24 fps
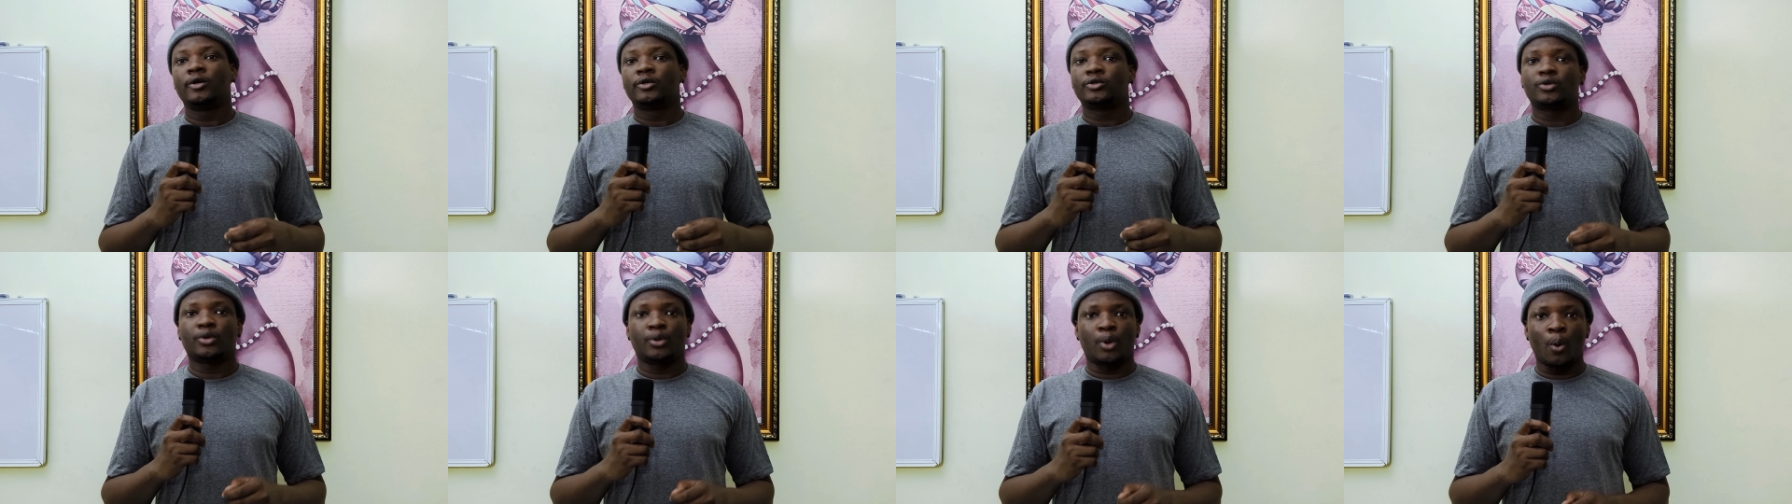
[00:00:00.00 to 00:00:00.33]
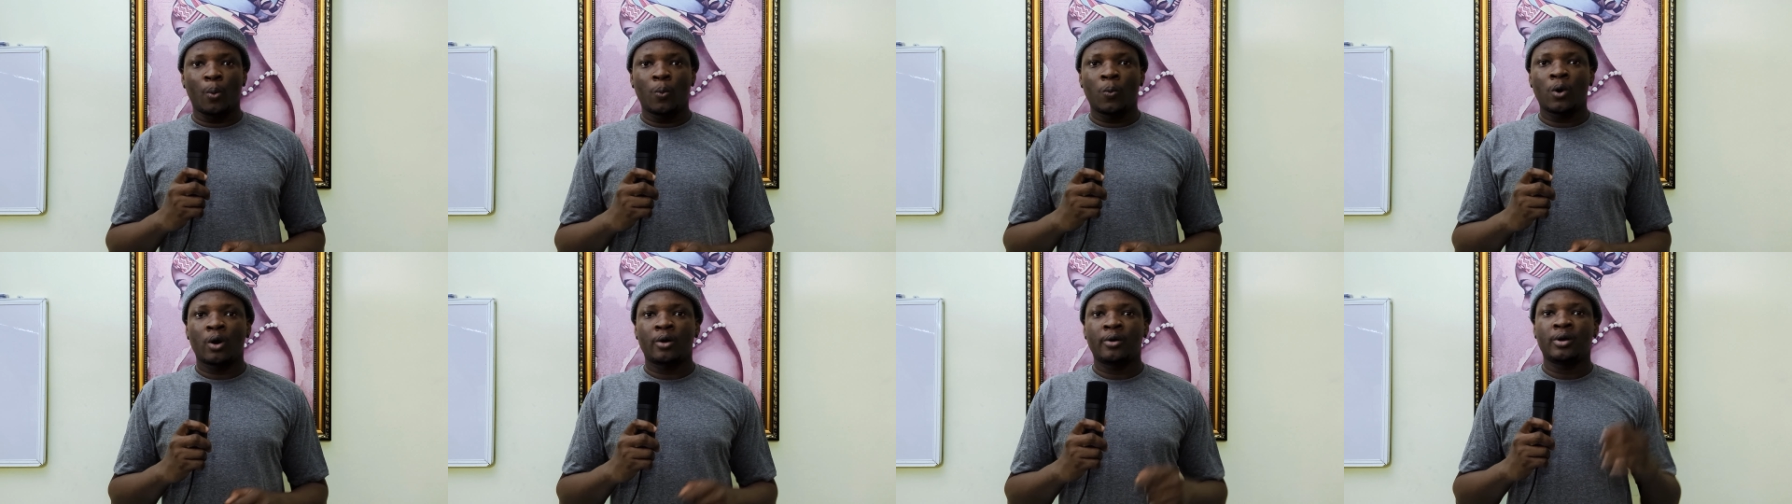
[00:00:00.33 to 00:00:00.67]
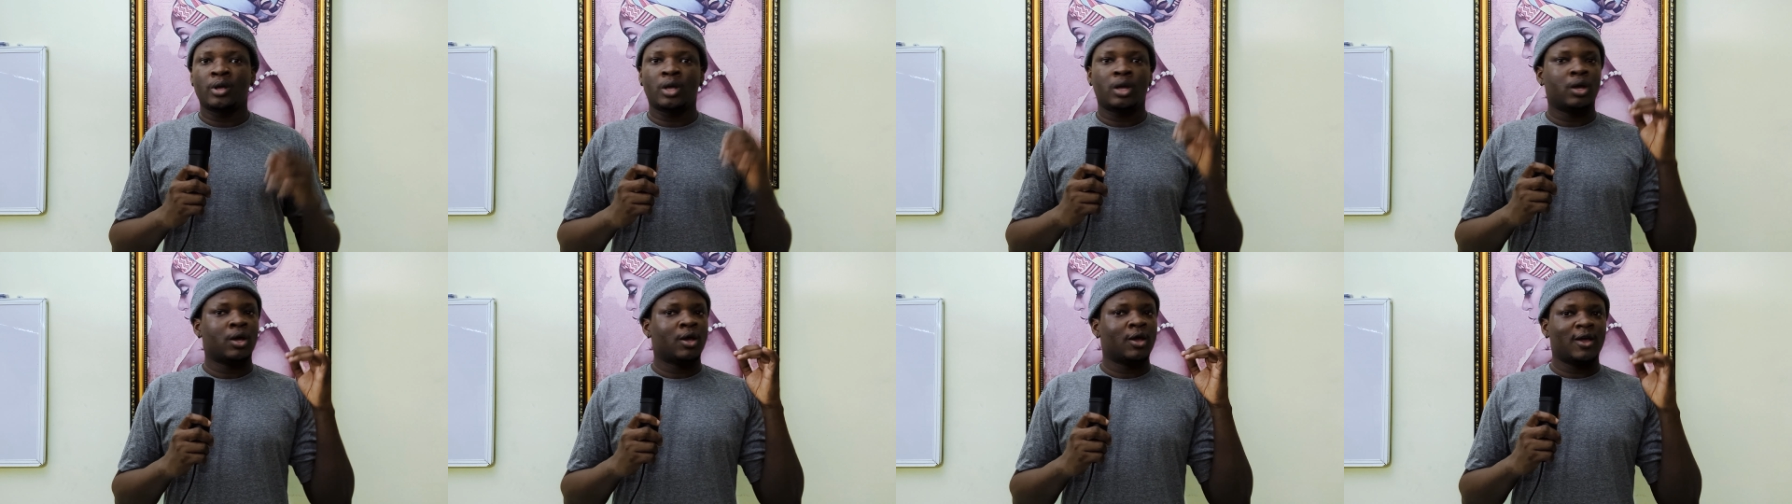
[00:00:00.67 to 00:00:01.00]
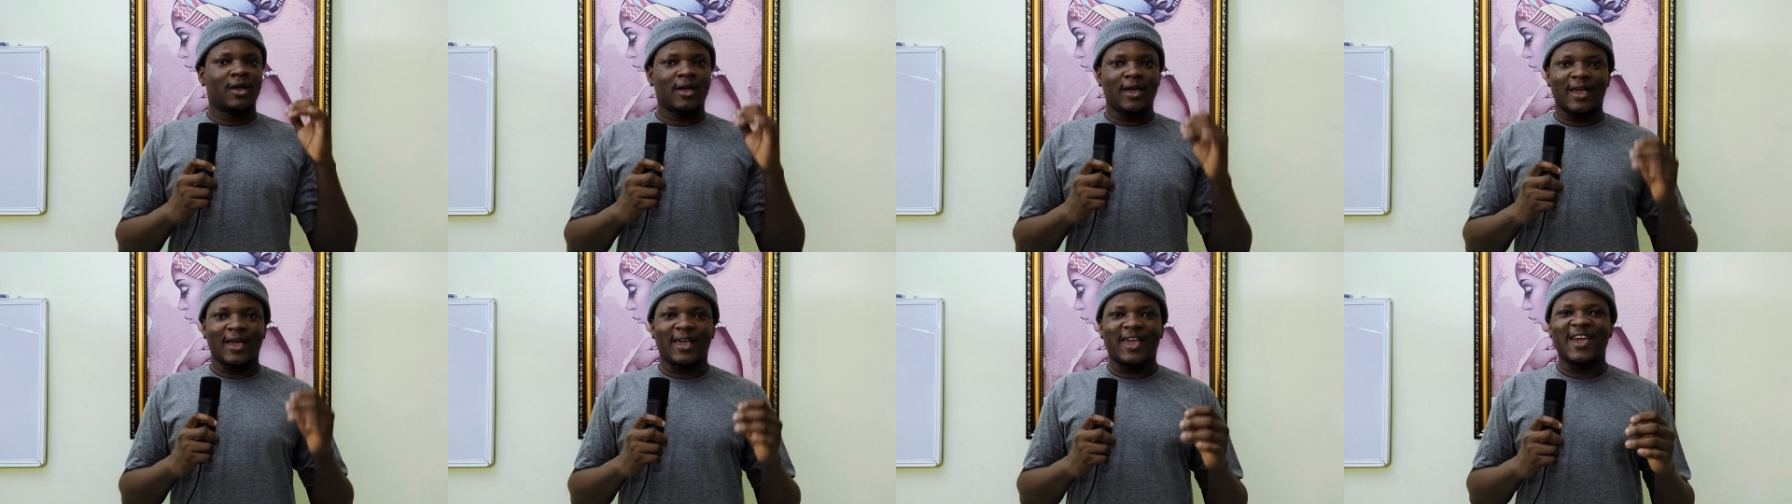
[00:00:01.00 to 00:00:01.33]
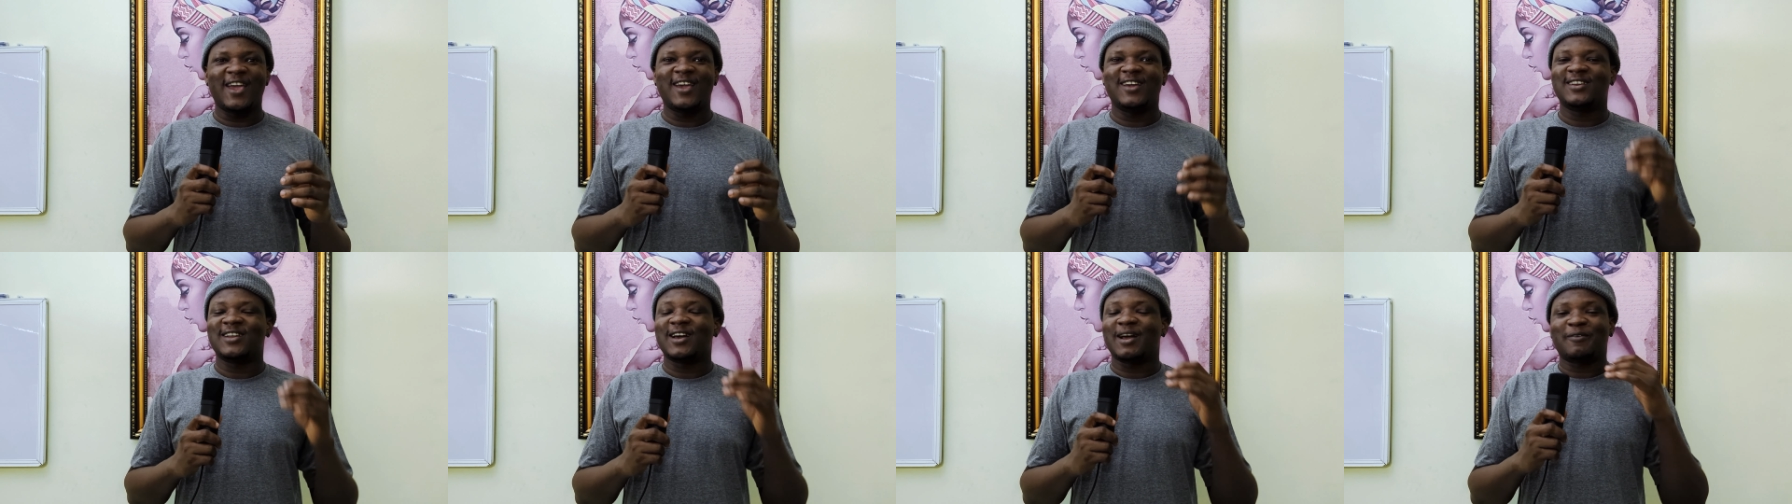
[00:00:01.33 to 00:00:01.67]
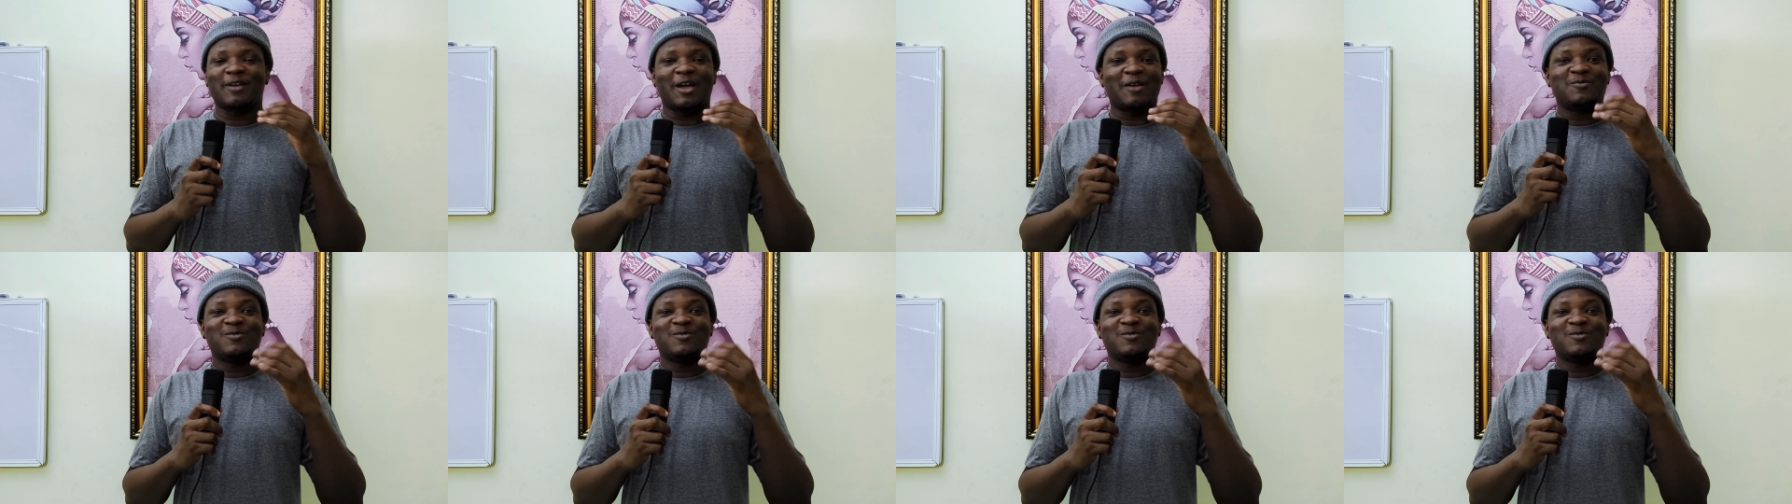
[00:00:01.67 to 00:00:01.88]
So don't worry. Again, I,